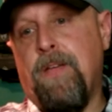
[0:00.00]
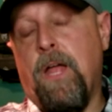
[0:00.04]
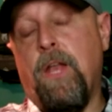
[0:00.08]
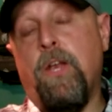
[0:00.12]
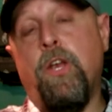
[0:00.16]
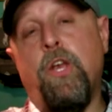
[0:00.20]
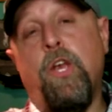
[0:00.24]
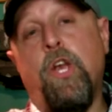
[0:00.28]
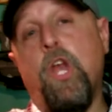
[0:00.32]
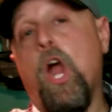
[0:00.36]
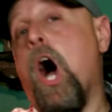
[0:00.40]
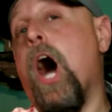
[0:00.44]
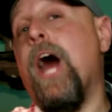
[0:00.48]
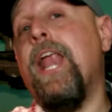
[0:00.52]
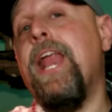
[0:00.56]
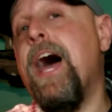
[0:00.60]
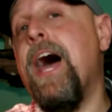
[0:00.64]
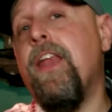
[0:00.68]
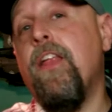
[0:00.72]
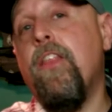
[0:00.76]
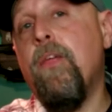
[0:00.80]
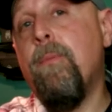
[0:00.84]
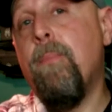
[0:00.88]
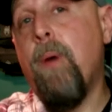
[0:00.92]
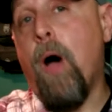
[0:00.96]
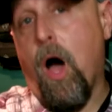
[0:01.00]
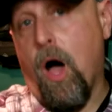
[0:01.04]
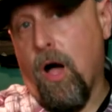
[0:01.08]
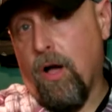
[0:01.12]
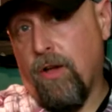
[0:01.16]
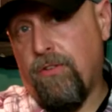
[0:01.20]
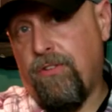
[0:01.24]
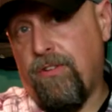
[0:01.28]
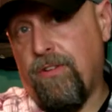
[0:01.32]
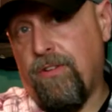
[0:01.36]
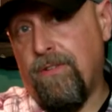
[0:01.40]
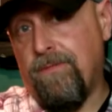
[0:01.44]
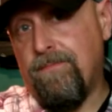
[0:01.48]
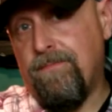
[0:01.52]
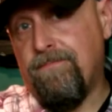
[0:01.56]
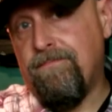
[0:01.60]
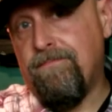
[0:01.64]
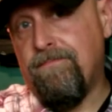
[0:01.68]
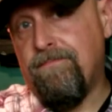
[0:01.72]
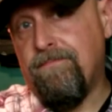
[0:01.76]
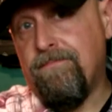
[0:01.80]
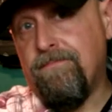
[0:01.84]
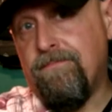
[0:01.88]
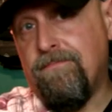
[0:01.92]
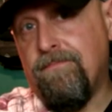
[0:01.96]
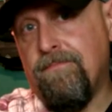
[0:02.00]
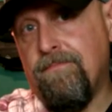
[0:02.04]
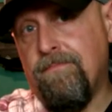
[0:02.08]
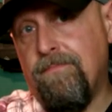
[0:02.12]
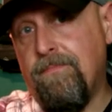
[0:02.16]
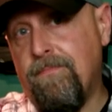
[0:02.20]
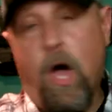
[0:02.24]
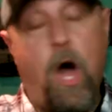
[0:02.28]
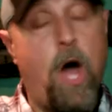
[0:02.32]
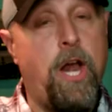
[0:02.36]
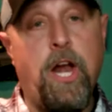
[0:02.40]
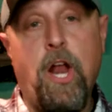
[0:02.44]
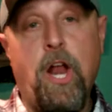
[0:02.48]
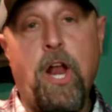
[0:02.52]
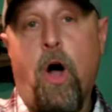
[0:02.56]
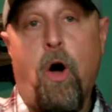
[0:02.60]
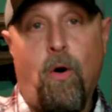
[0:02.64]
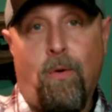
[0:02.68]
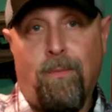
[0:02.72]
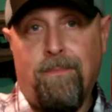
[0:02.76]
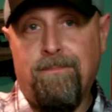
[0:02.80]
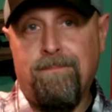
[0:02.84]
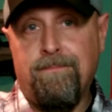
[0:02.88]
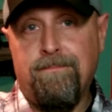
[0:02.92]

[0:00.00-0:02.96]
Not out of the box. Not at all.